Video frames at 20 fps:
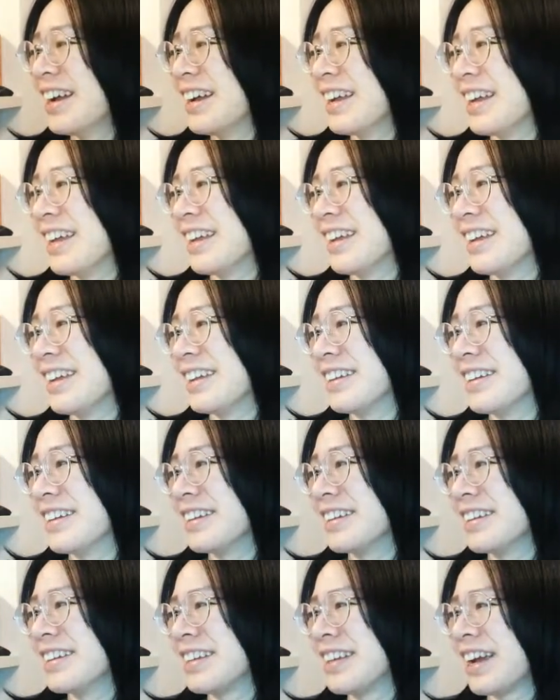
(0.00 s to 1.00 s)
And
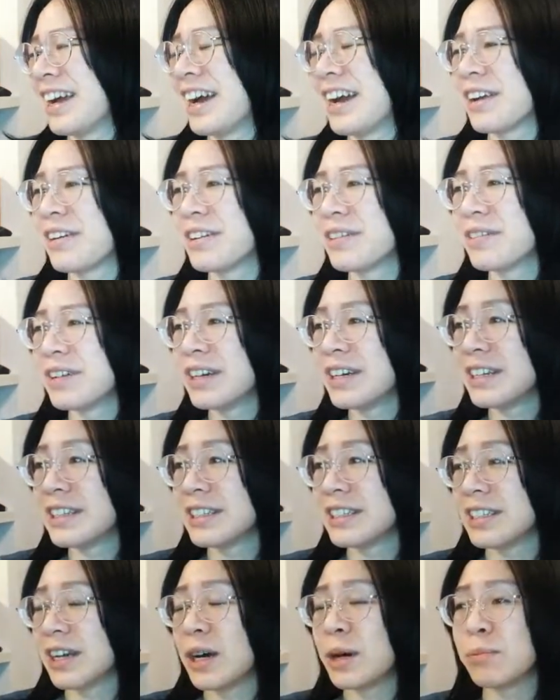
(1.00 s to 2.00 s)
yeah, I don't know what
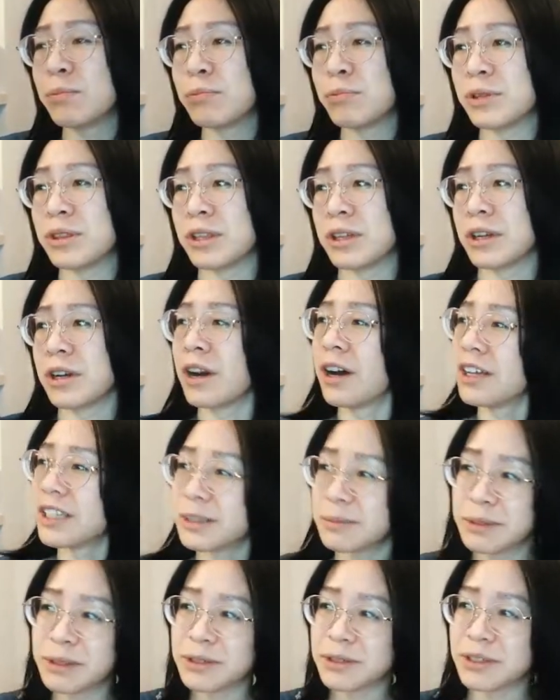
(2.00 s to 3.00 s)
is up with the
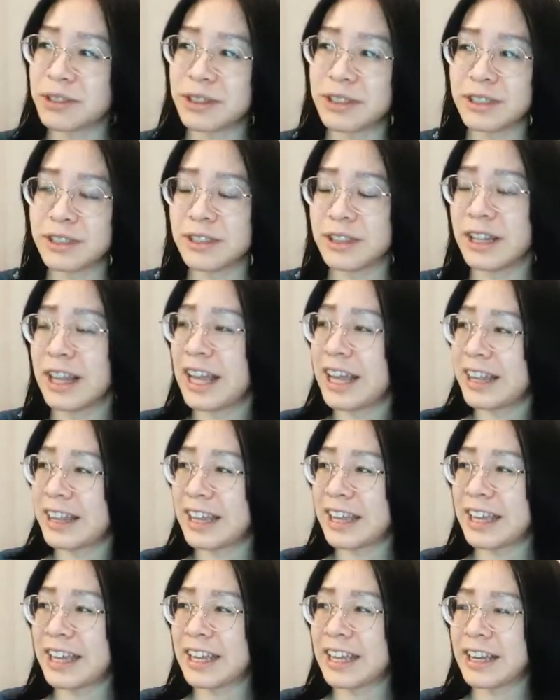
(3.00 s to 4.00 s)
cosmos
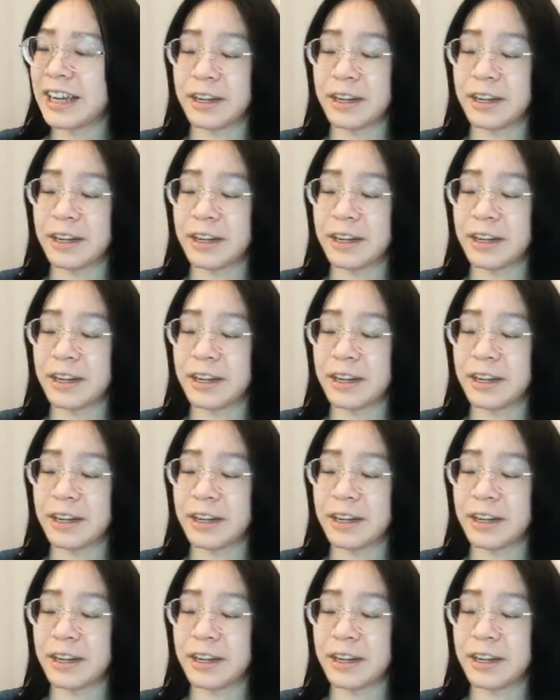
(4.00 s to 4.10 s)
lately.